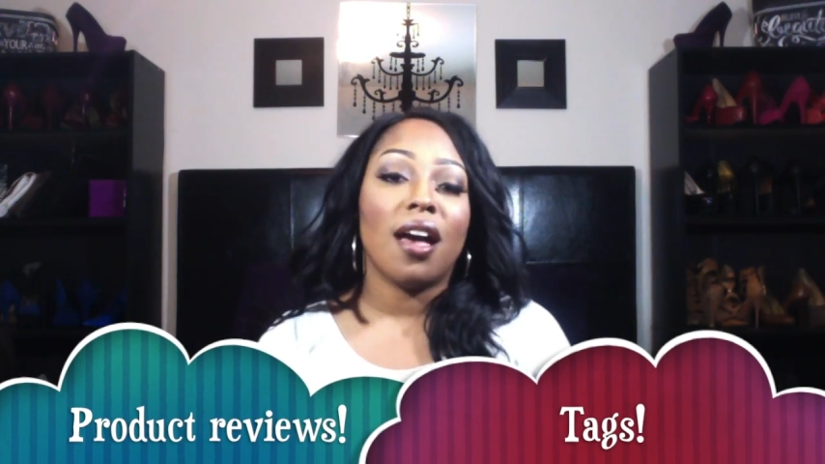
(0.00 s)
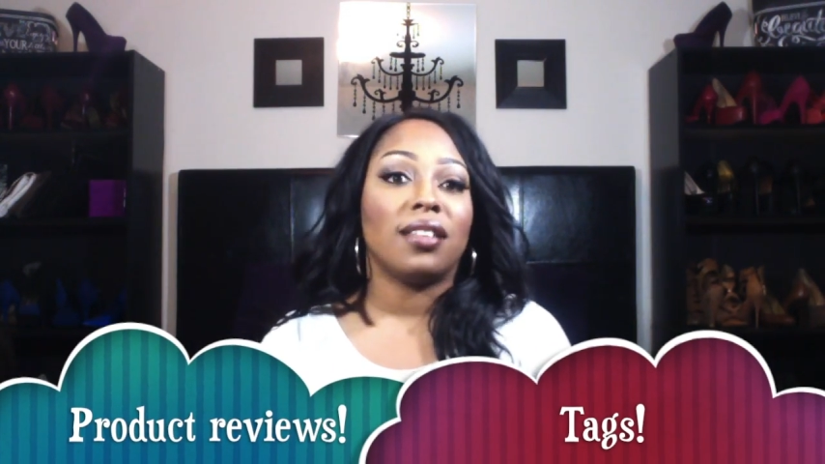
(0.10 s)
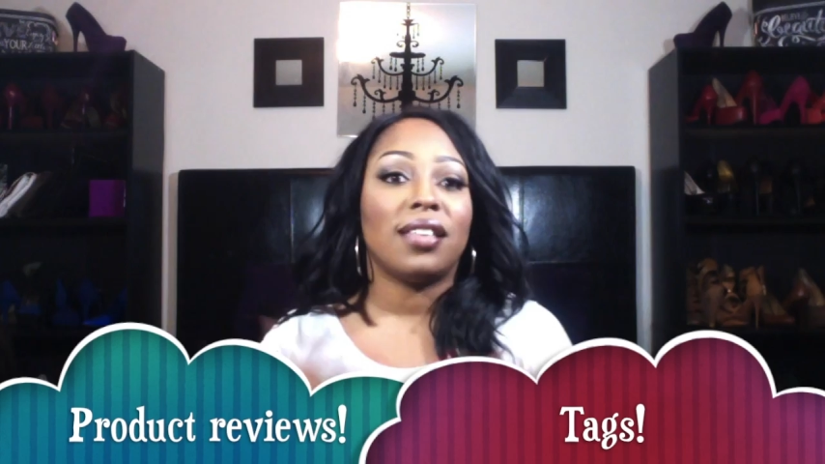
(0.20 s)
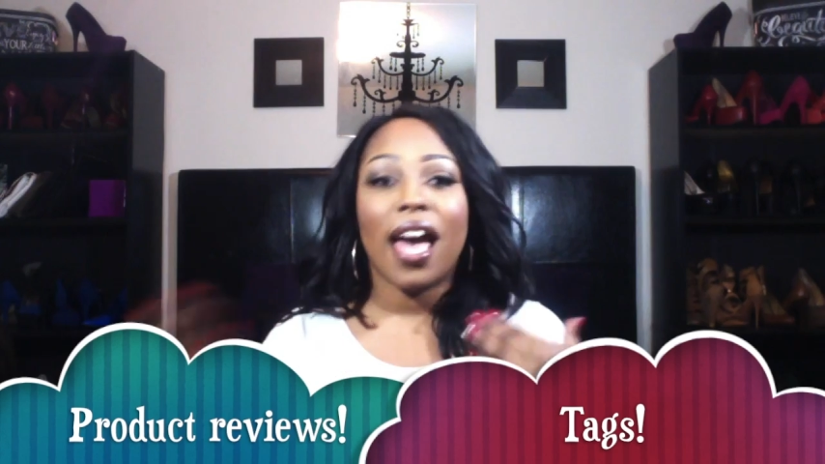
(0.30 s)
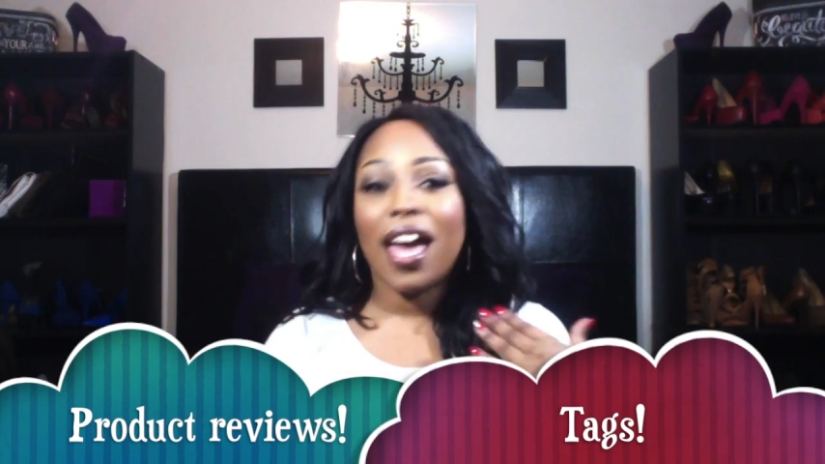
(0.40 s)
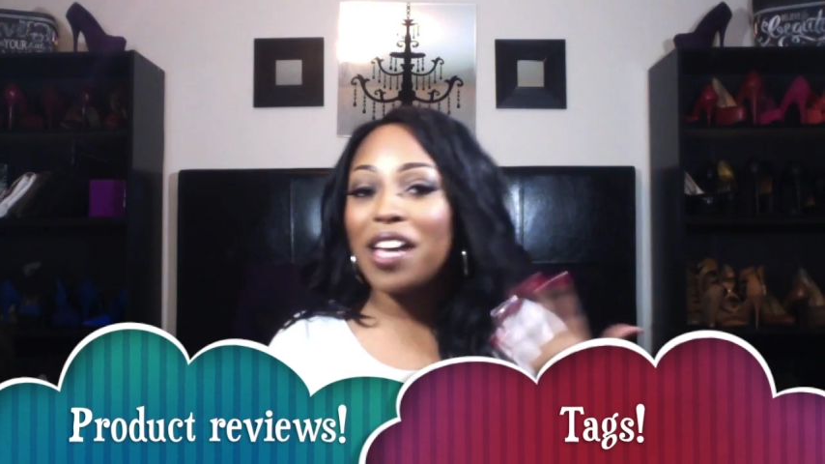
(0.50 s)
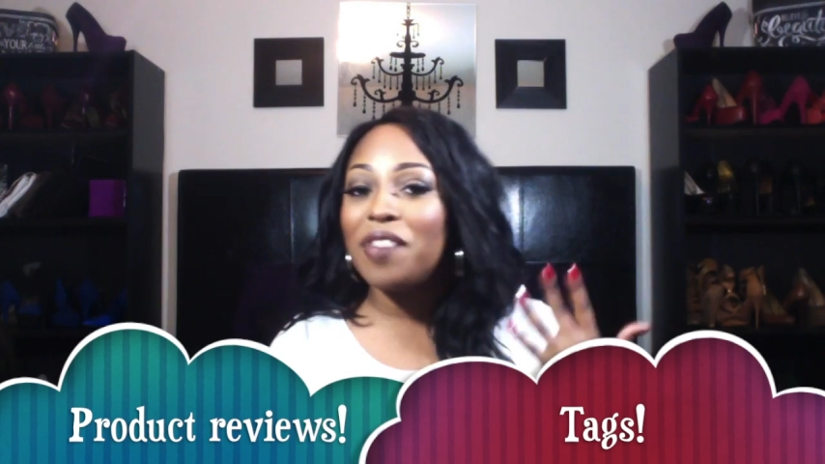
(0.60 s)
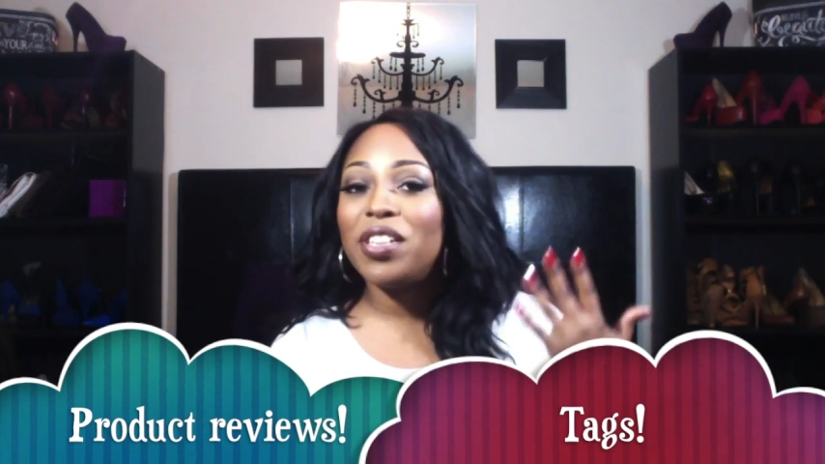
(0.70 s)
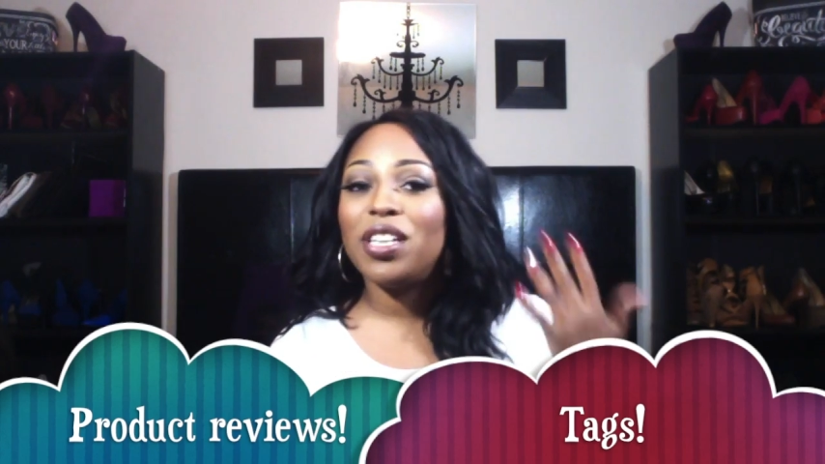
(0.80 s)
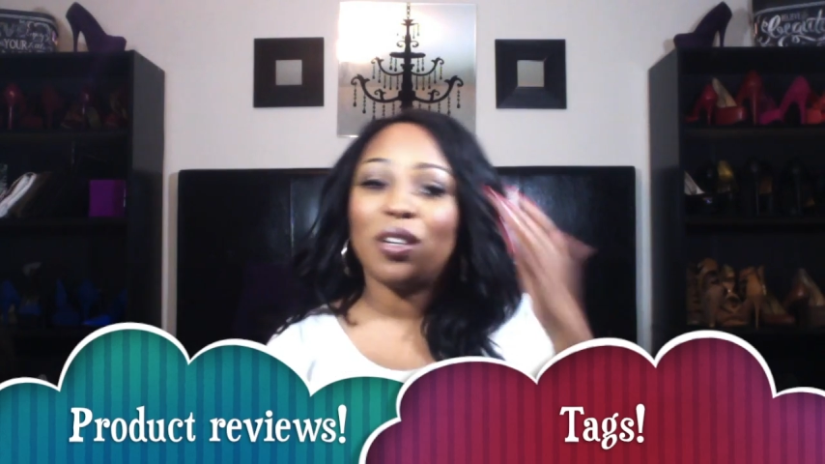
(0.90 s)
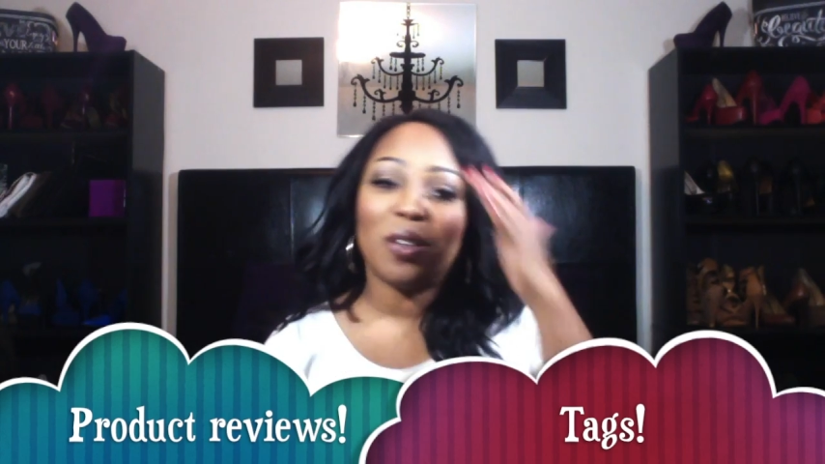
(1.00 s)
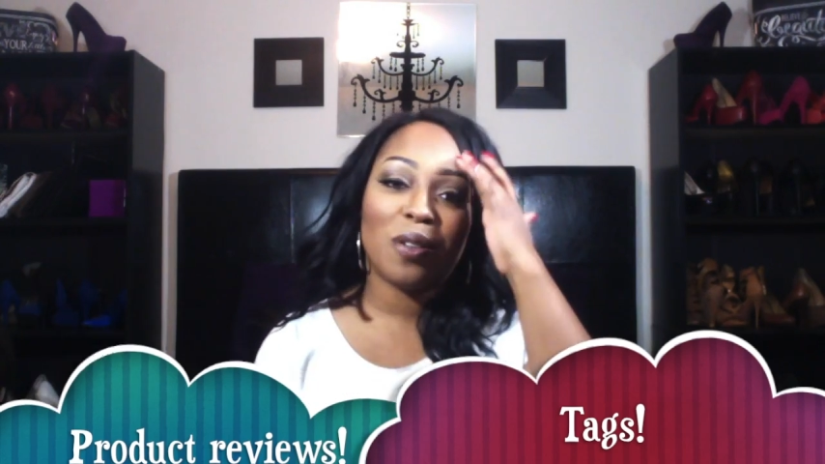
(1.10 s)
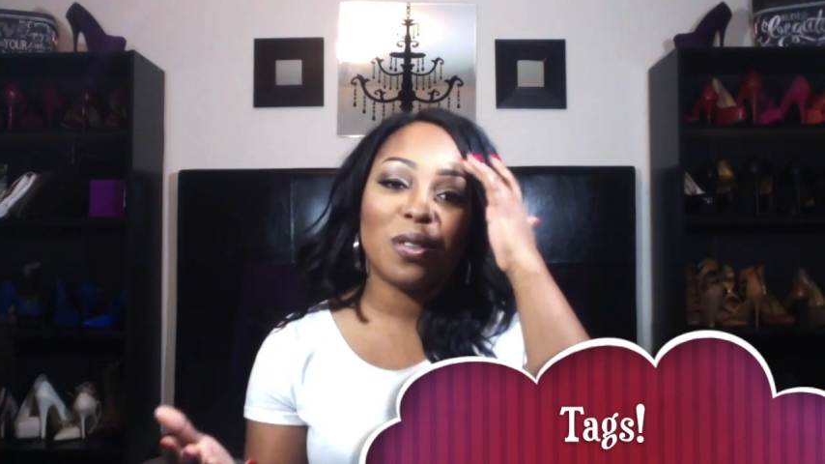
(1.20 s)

tag videos.